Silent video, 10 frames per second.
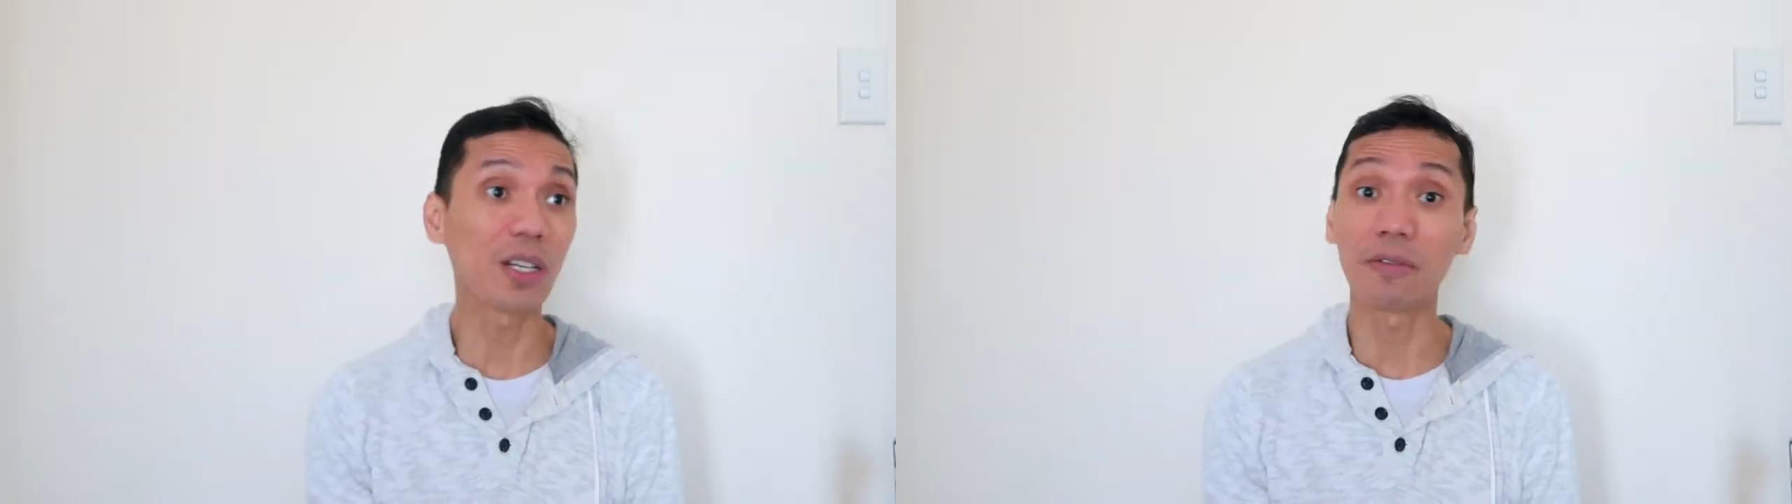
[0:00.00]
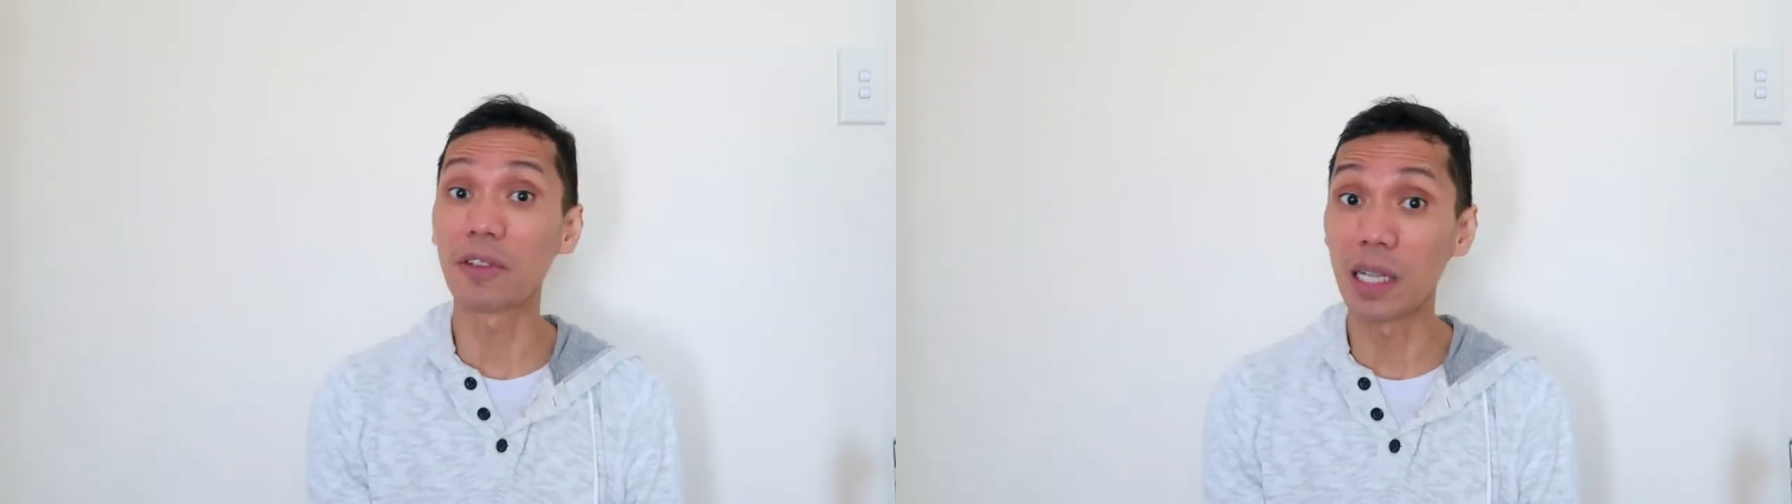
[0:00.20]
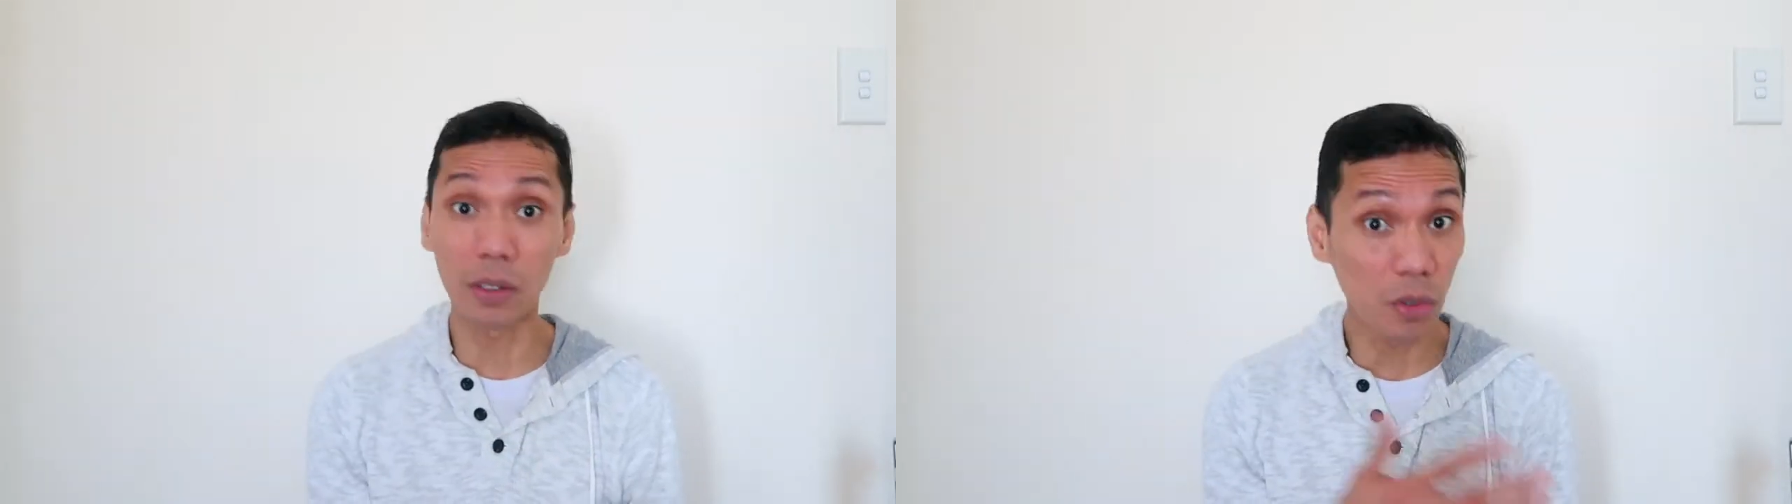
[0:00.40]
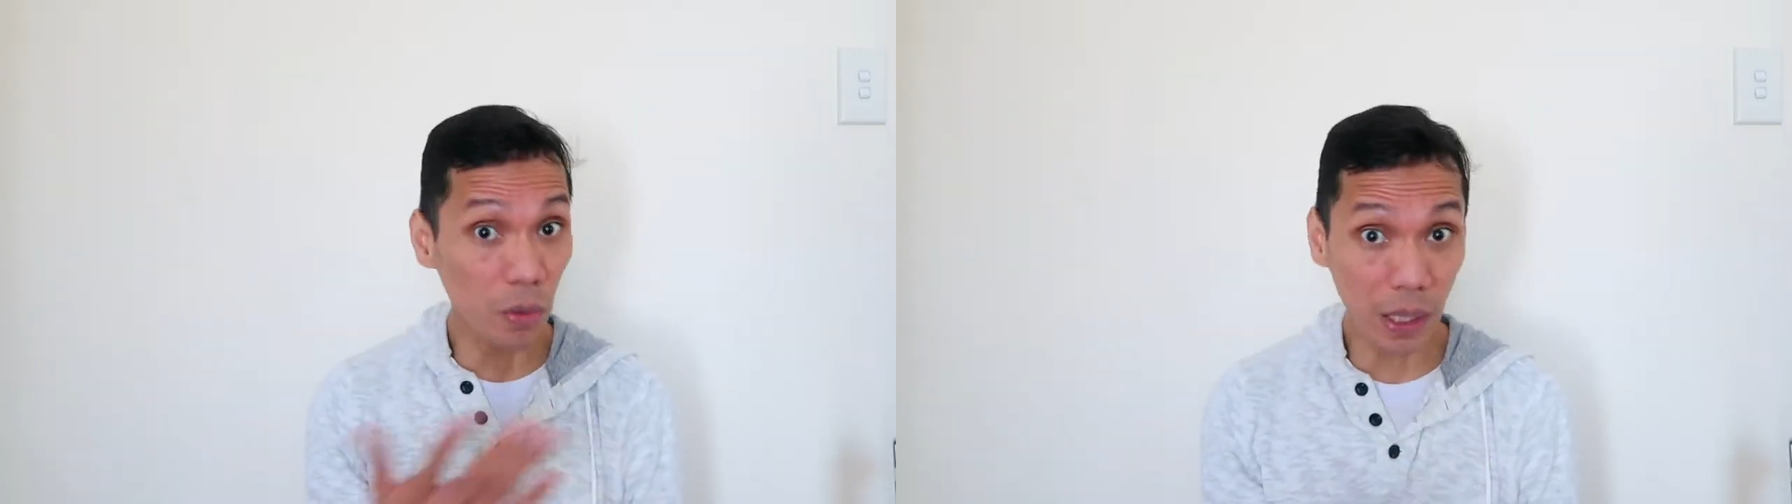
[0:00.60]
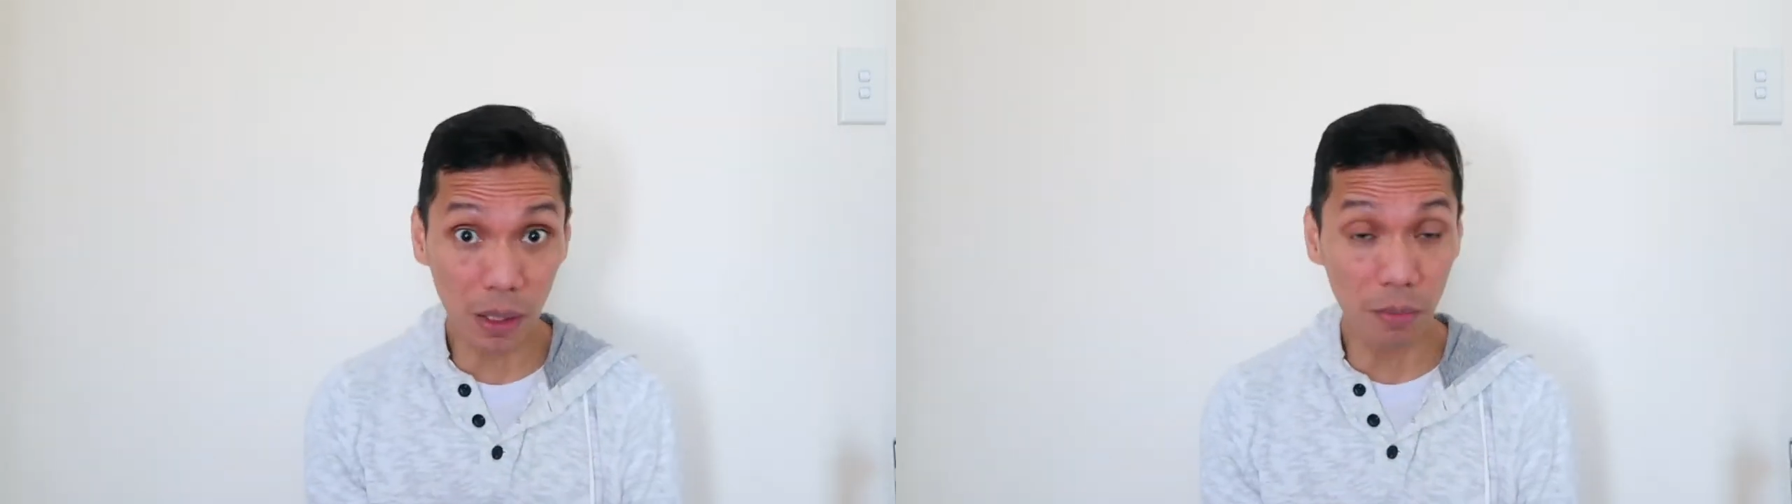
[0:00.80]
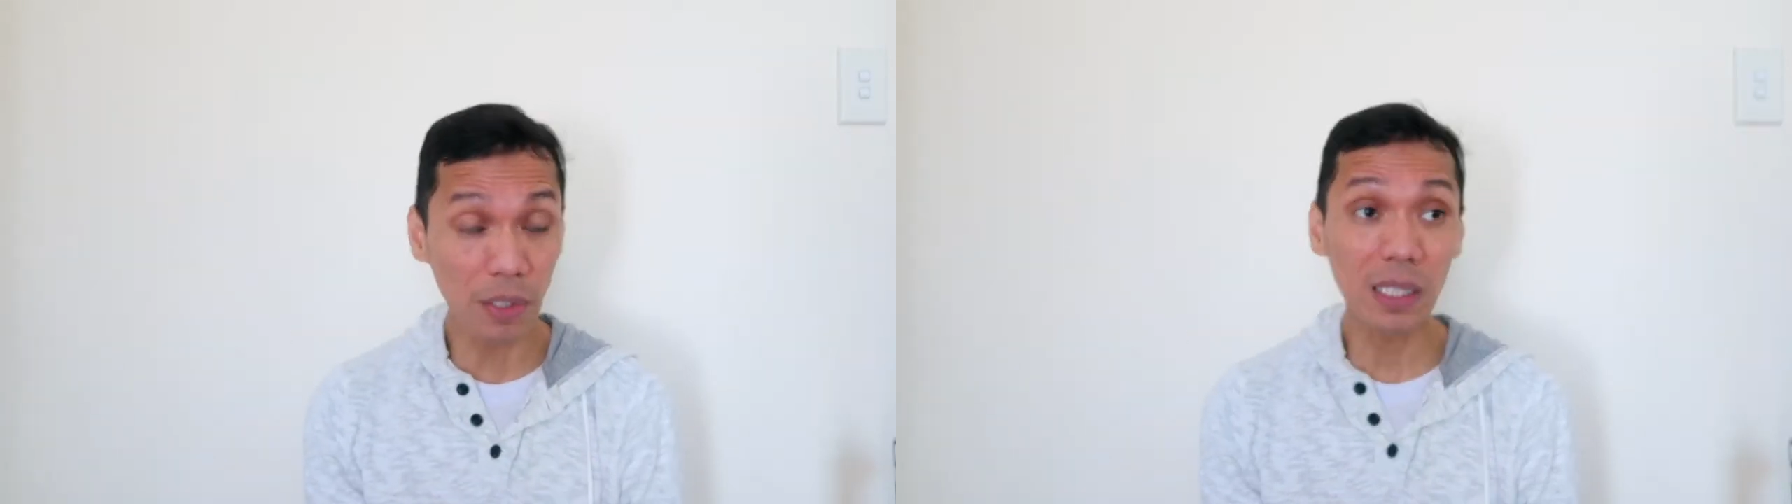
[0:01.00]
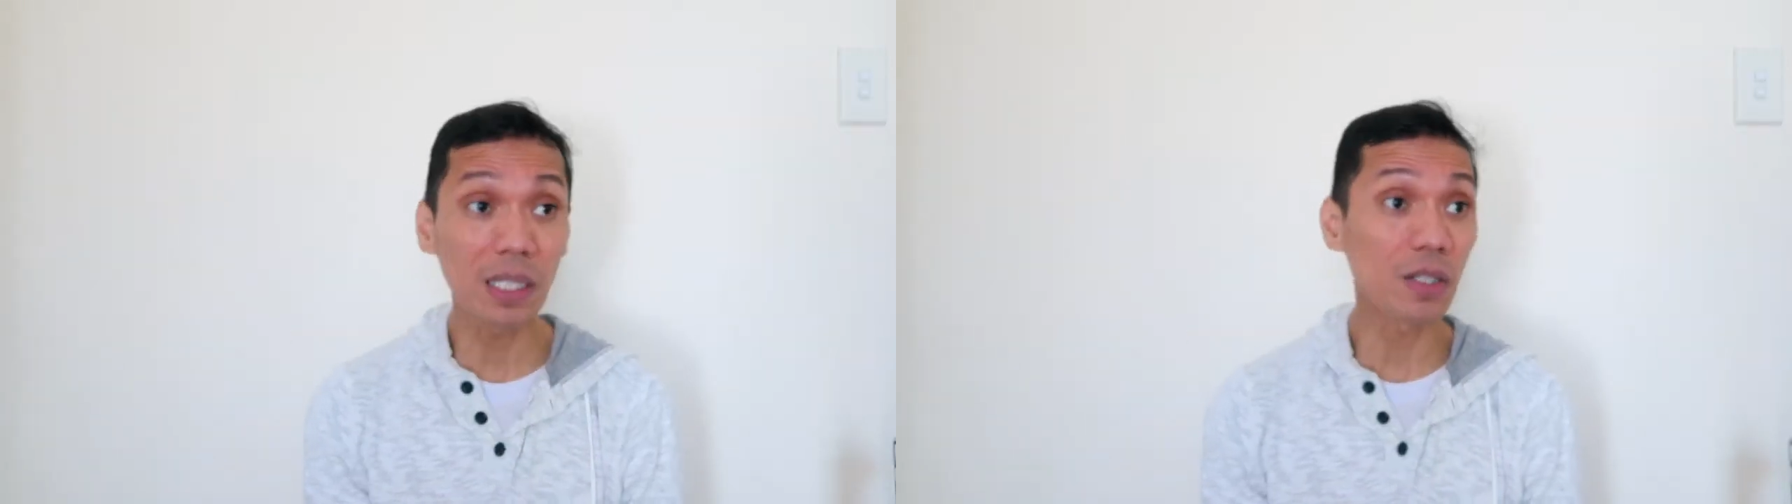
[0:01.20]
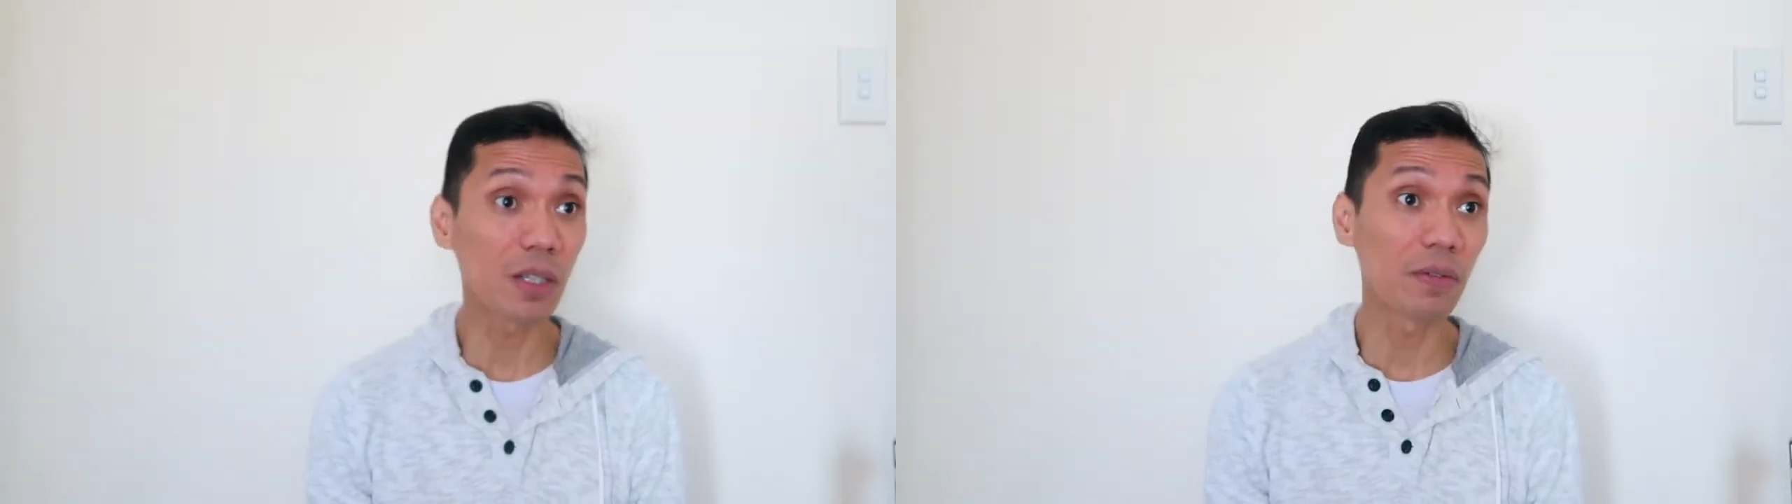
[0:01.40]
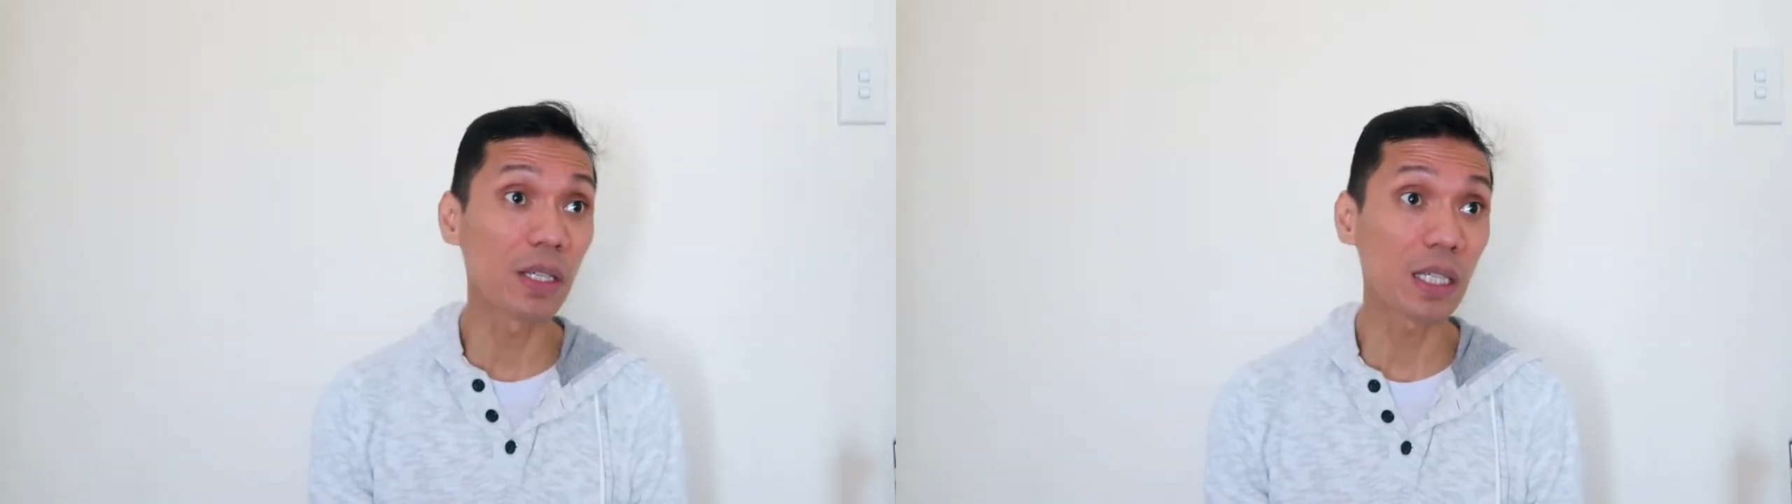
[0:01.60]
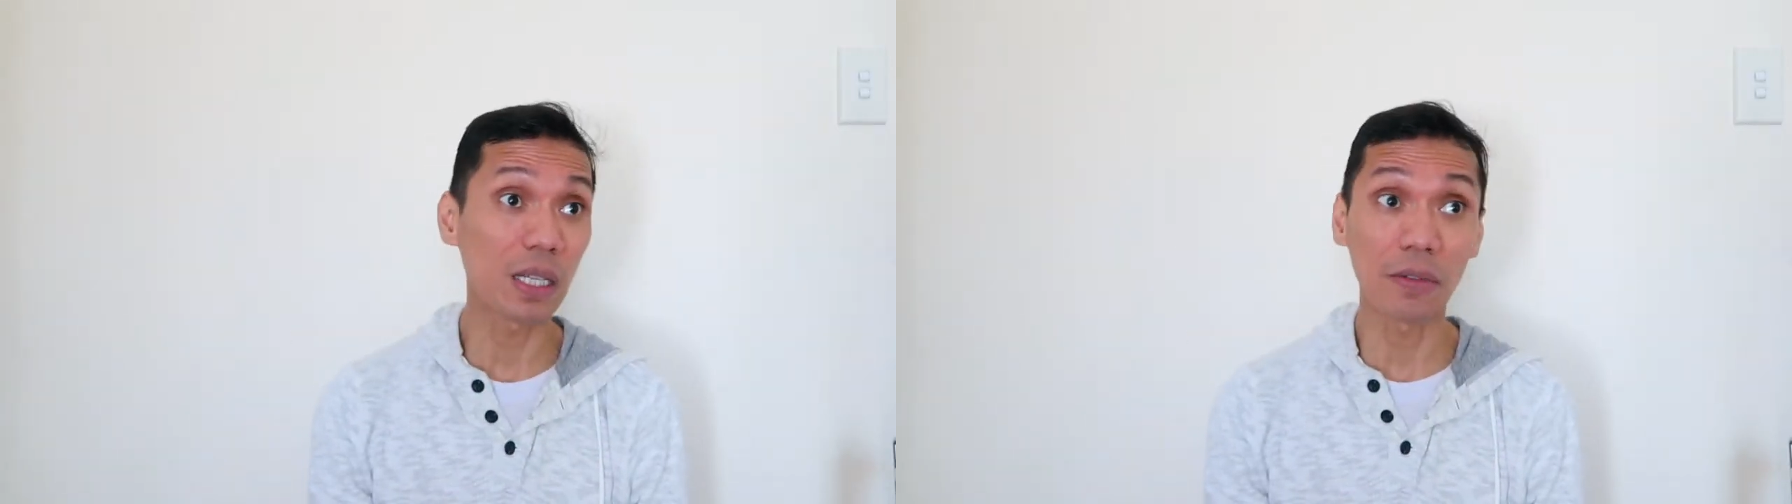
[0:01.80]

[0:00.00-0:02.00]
if you're not doing community service,